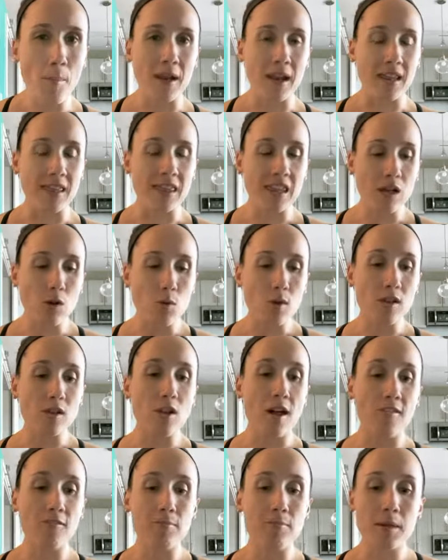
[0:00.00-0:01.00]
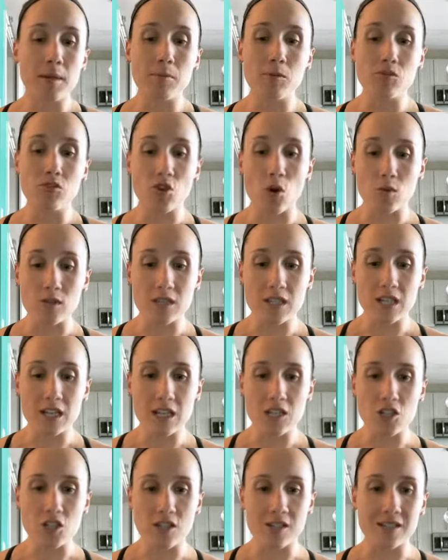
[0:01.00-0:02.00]
but I think what a lot of people don't
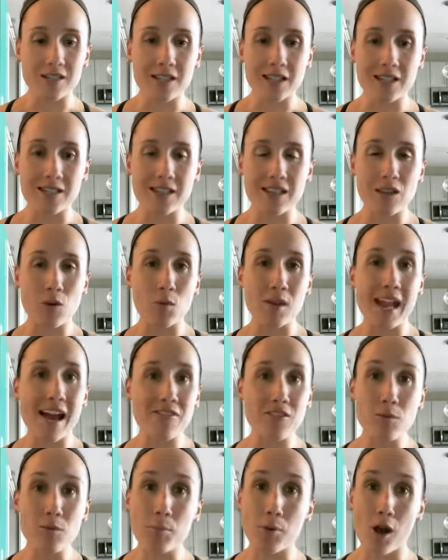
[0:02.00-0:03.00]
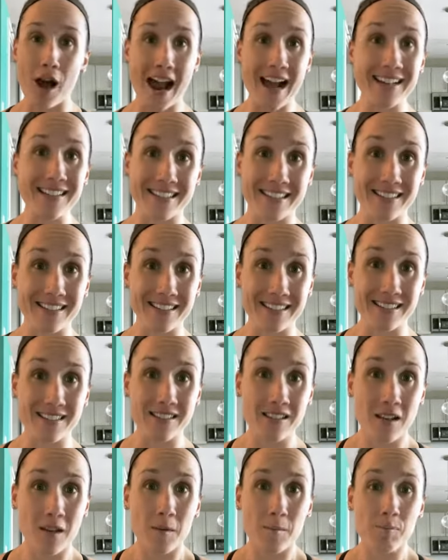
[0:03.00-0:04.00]
teach is this idea that we have to practice.